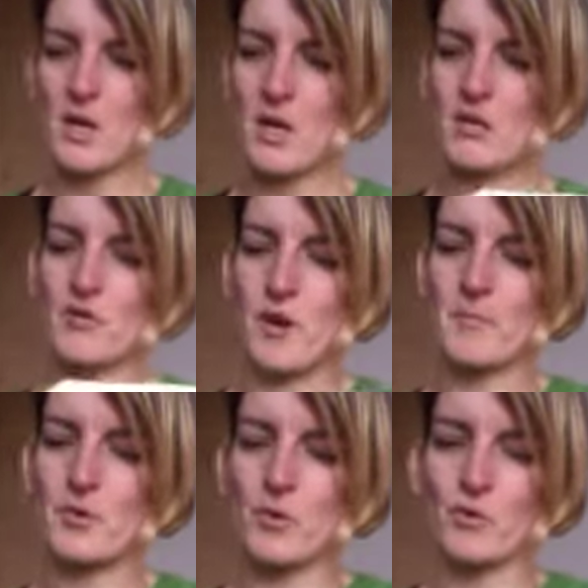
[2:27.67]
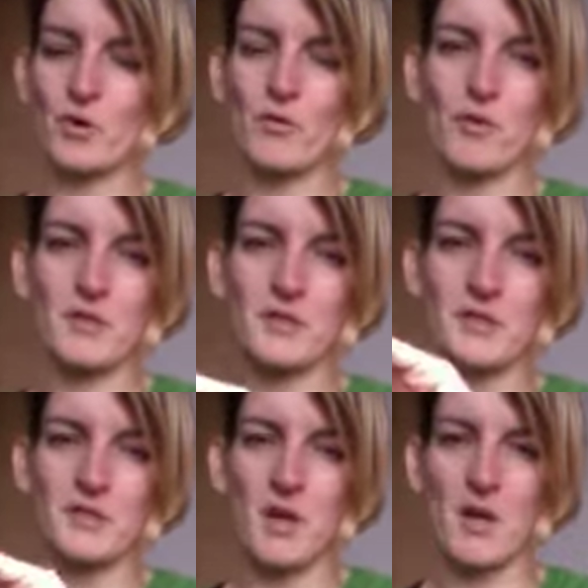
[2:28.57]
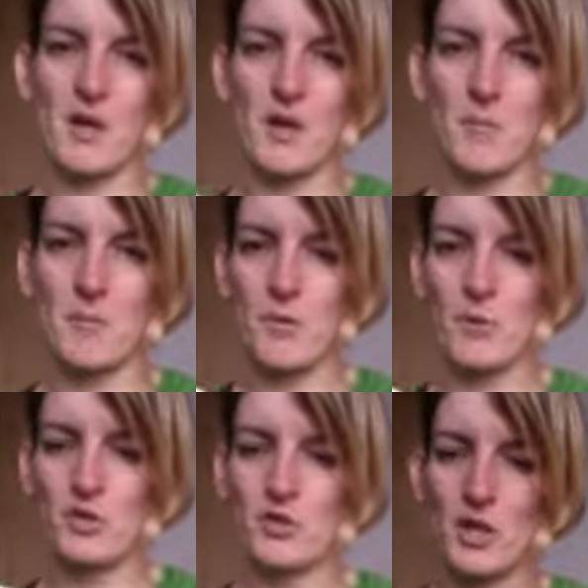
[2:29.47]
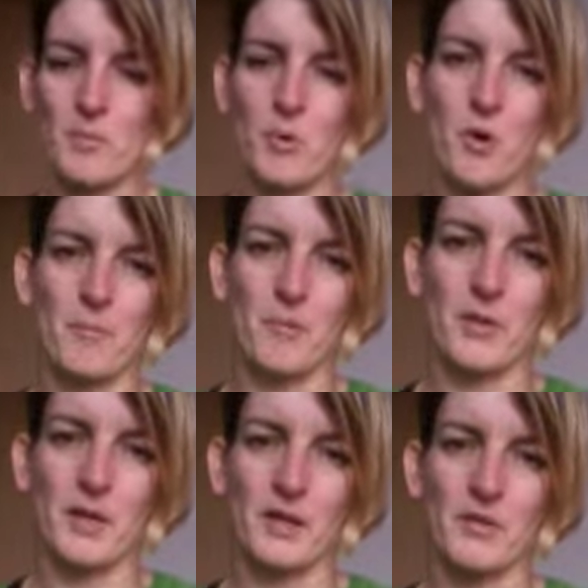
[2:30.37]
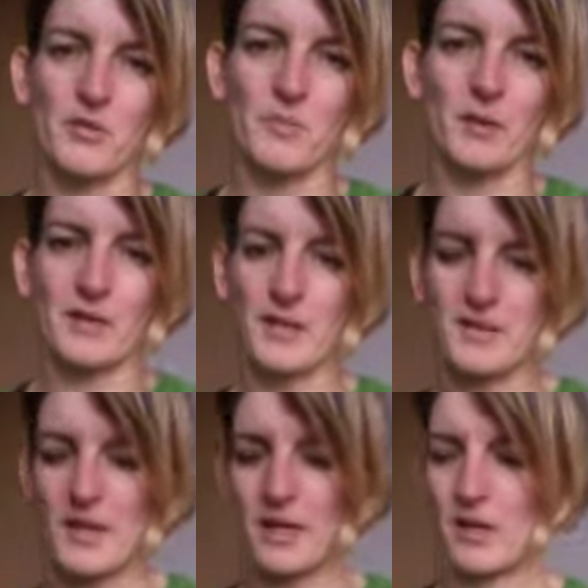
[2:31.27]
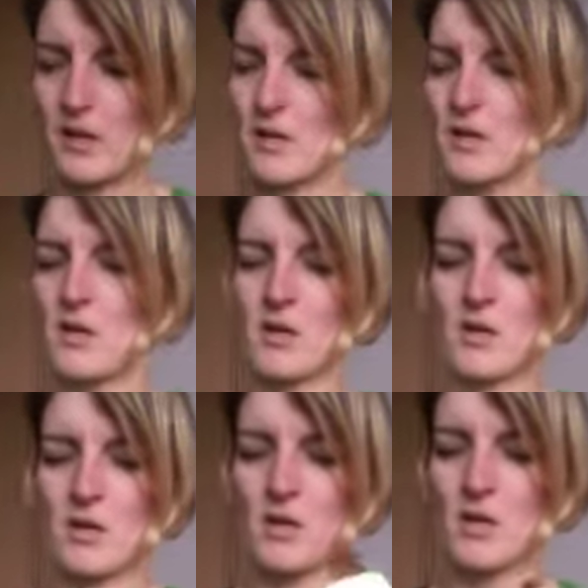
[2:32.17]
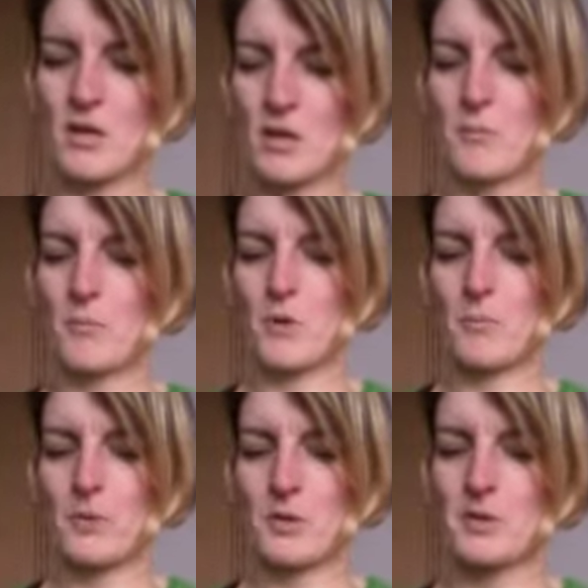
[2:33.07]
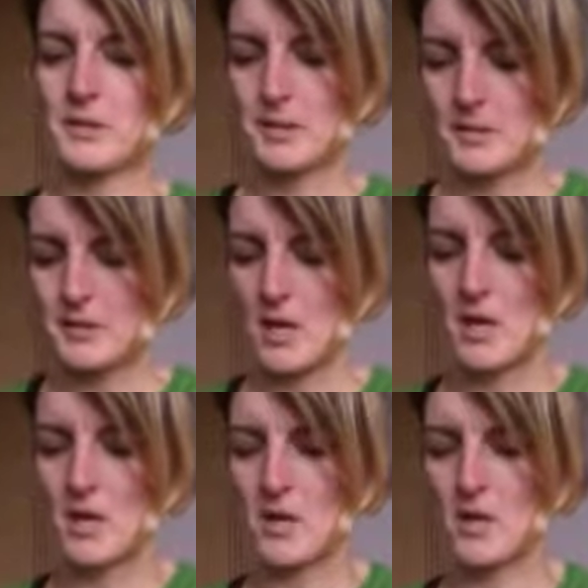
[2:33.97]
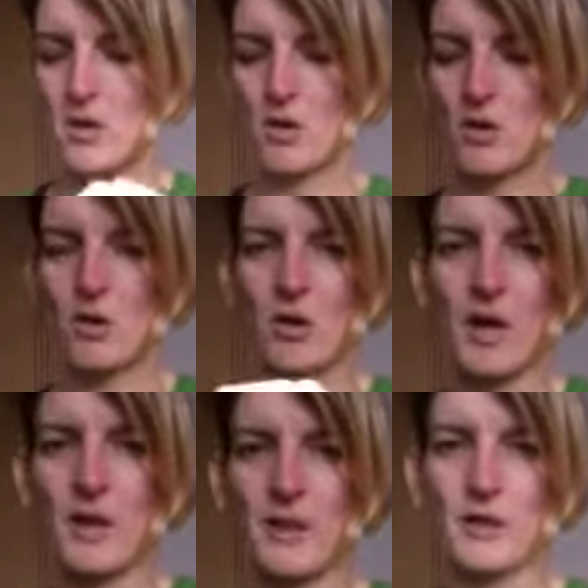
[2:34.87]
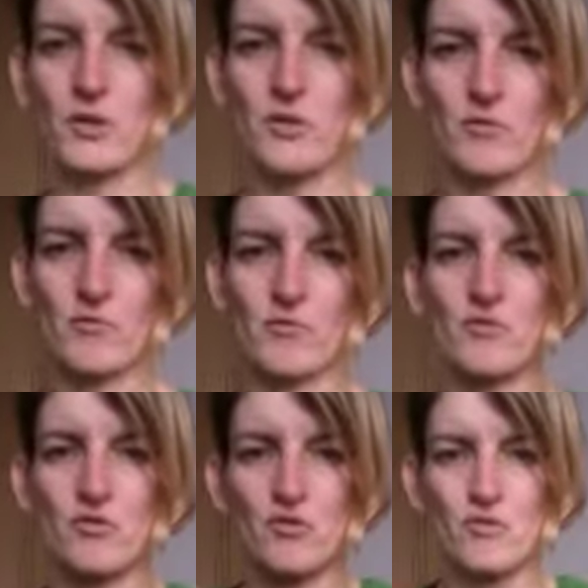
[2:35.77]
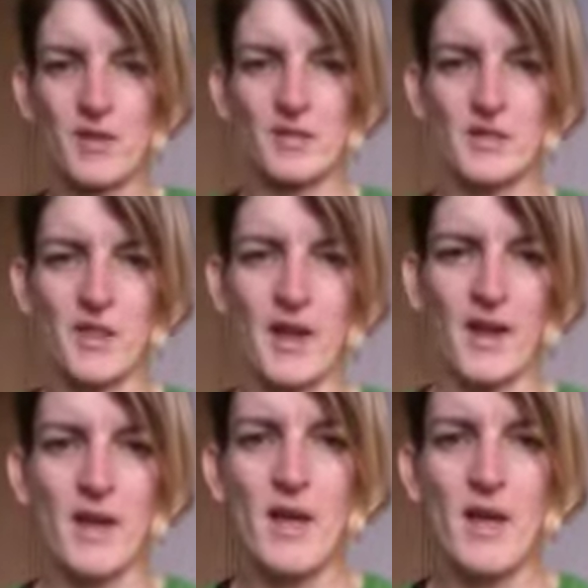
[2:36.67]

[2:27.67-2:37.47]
straps going across, which then pop into the magnetic poppers, and then you straight in there.